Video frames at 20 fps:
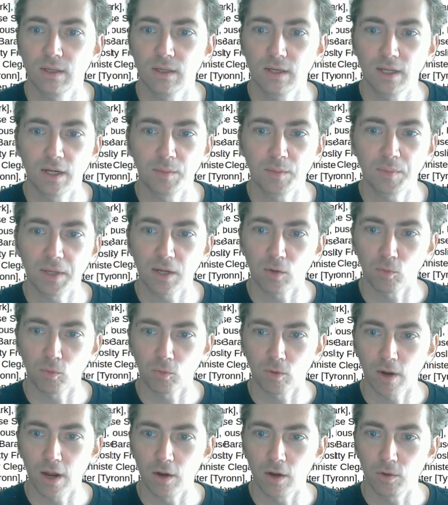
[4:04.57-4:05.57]
going to be a
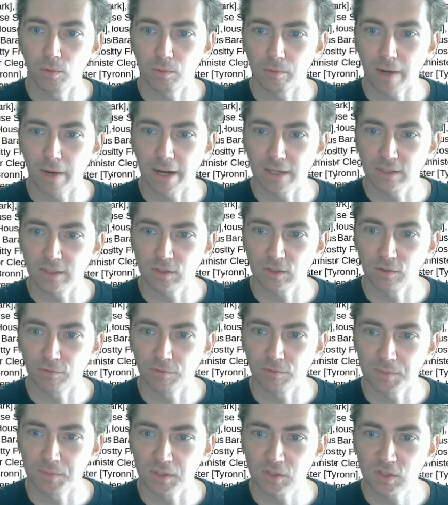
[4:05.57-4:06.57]
row, right? So
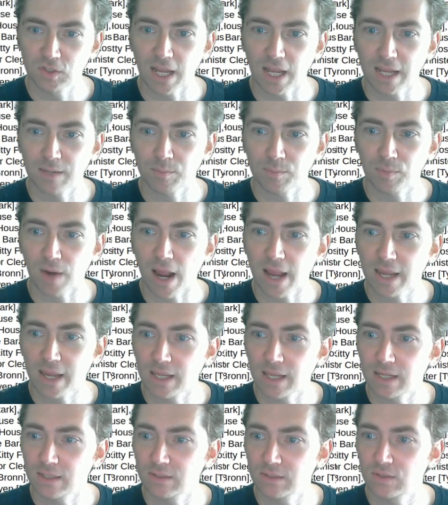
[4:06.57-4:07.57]
from the second
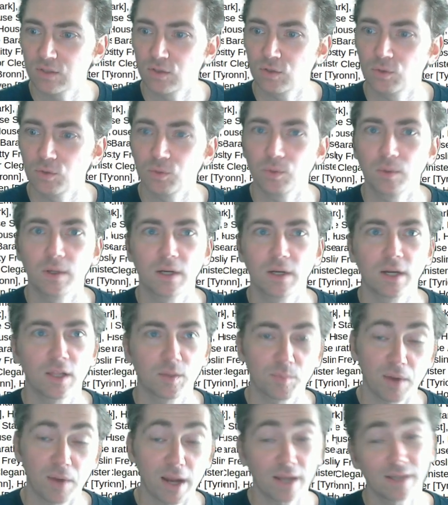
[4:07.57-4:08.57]
bracket to another
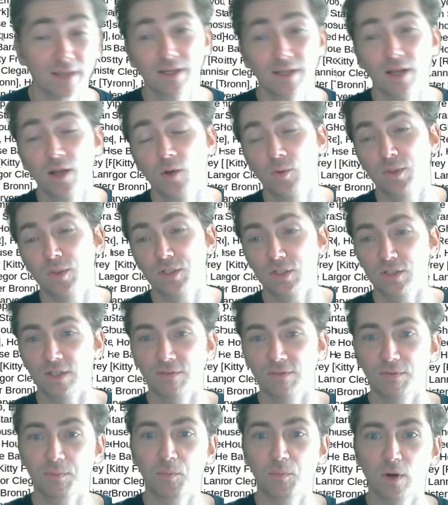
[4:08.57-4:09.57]
bracket, which is
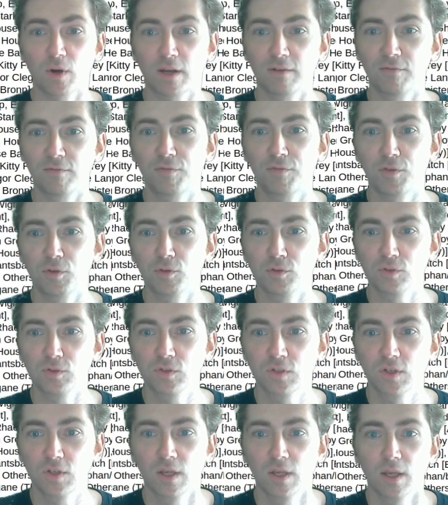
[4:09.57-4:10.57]
even more
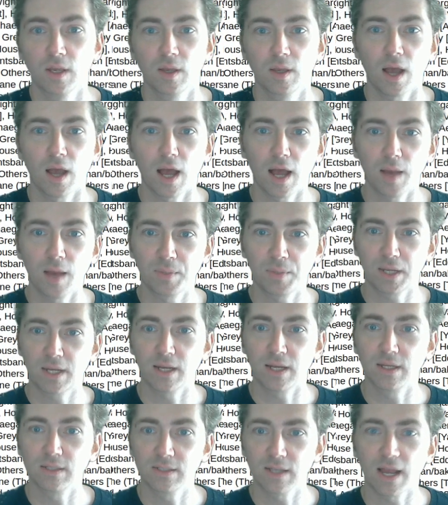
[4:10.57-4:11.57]
confused
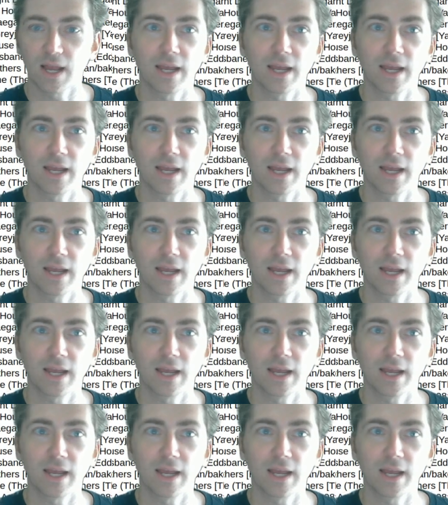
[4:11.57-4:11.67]
because